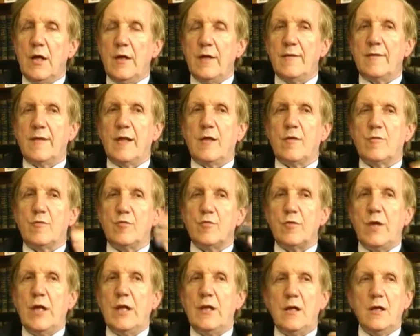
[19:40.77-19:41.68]
Instead of
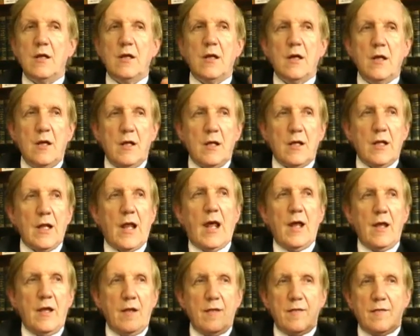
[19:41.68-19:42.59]
creating
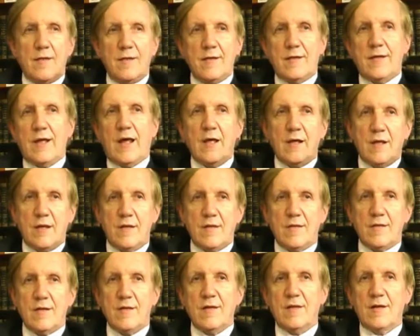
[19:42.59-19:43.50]
lions and
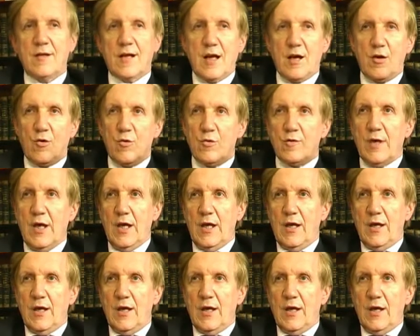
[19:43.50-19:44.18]
tigers and cows,